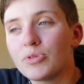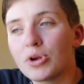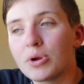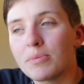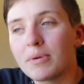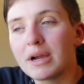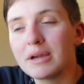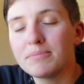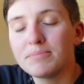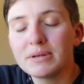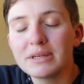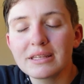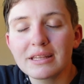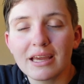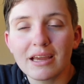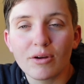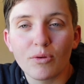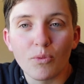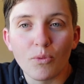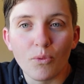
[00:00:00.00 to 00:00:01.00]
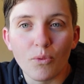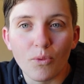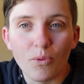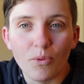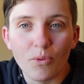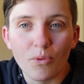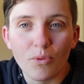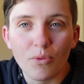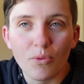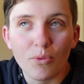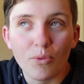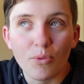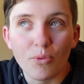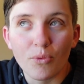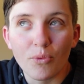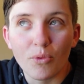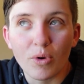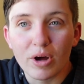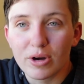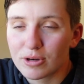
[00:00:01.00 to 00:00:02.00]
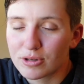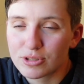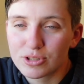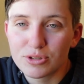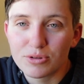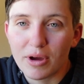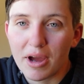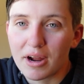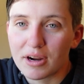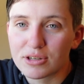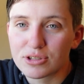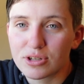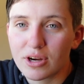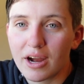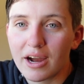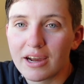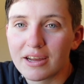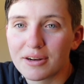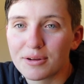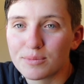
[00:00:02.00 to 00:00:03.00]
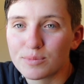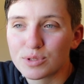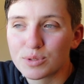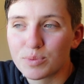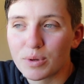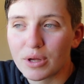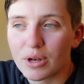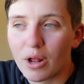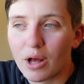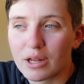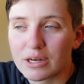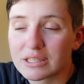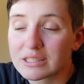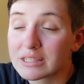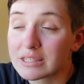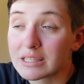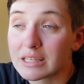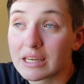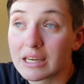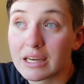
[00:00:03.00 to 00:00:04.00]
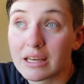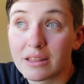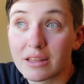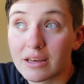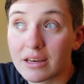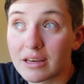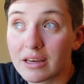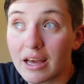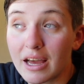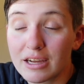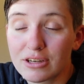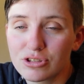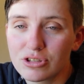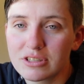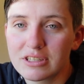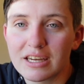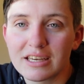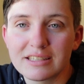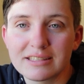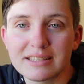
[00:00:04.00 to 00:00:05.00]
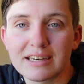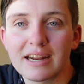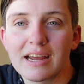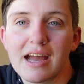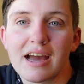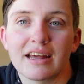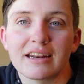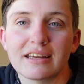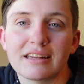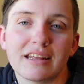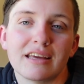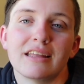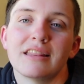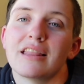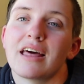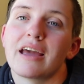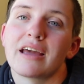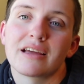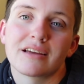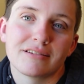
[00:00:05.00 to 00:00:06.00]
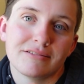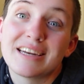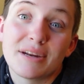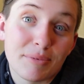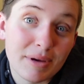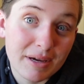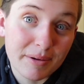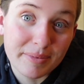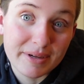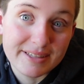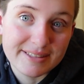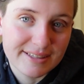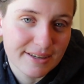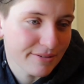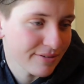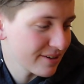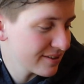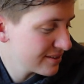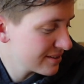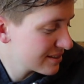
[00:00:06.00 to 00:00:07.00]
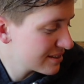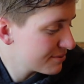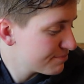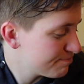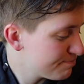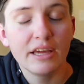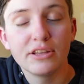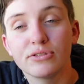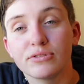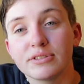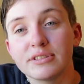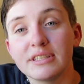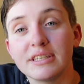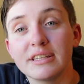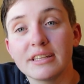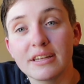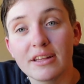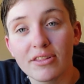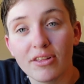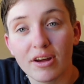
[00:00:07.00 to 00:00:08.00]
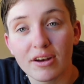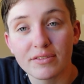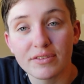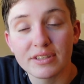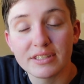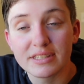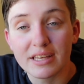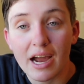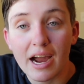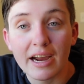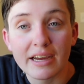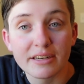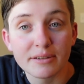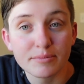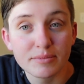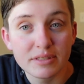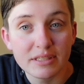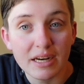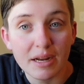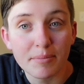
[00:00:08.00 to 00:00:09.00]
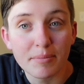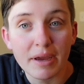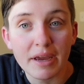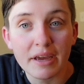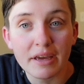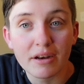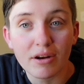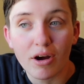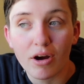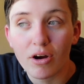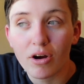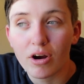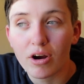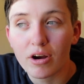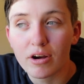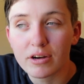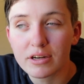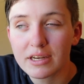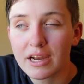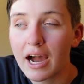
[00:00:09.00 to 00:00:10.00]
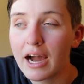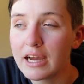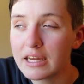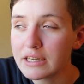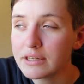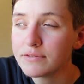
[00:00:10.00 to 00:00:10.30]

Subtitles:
There might be like one or two extra items, but honestly, the extra days that I added in like didn't make a big difference. And you'll see that a lot of these items that I made are kind